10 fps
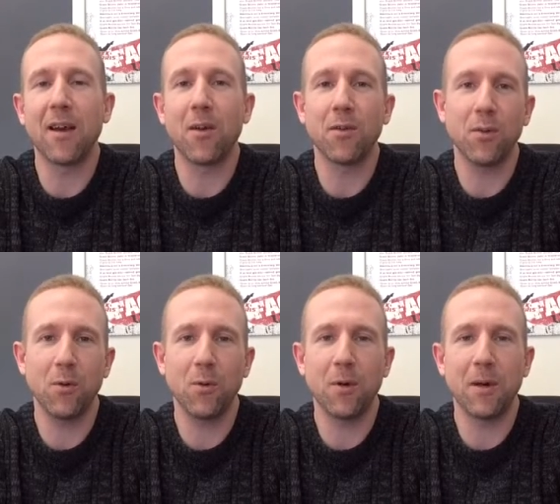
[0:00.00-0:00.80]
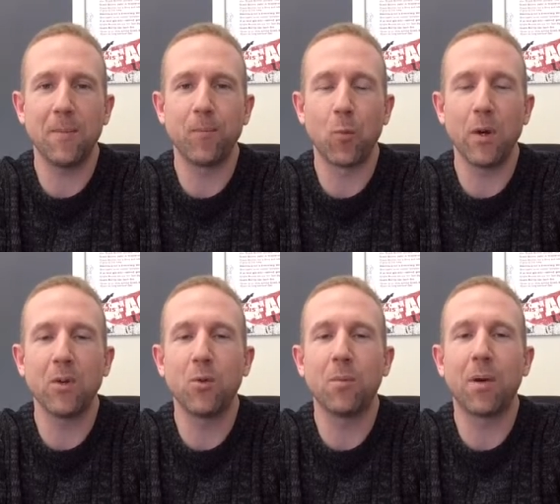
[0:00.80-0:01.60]
and also
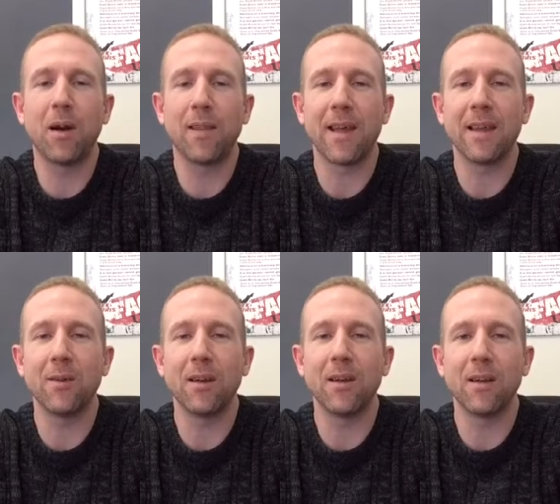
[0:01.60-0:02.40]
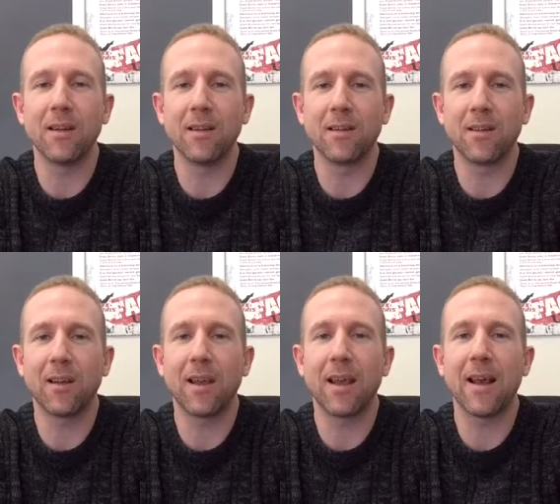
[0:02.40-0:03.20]
one cool part of that unit is
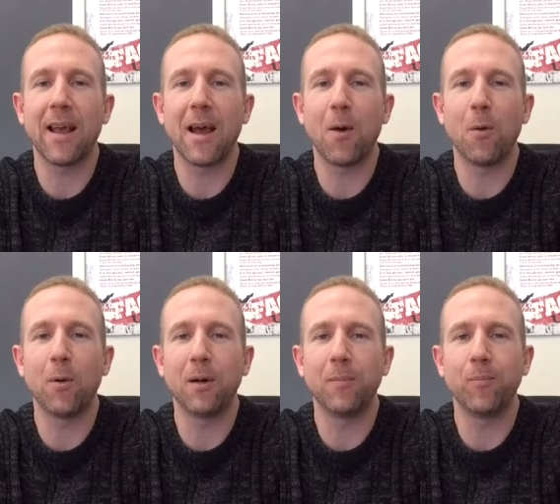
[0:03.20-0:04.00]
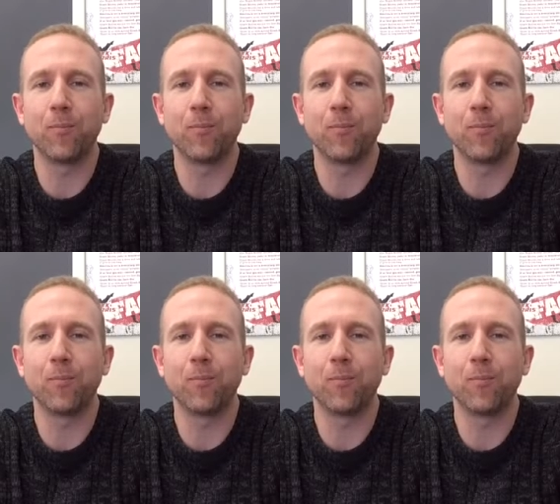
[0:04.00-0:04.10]
looking at how